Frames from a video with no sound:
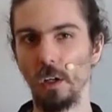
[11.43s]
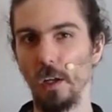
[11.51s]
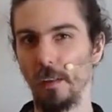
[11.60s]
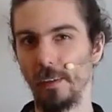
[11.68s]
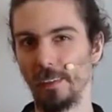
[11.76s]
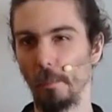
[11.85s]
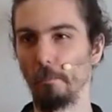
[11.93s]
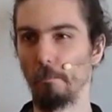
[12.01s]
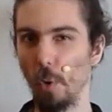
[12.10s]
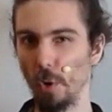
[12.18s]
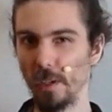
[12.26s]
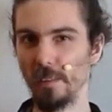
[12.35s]
that a
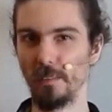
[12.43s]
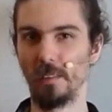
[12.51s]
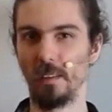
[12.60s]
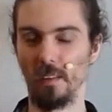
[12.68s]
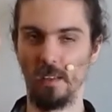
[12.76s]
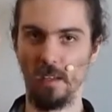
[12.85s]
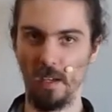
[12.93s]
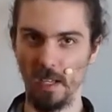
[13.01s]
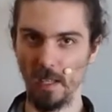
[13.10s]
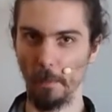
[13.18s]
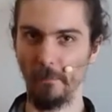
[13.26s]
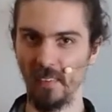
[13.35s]
point in the
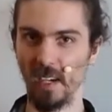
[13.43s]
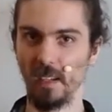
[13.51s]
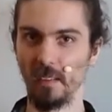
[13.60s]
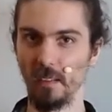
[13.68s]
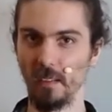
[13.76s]
plane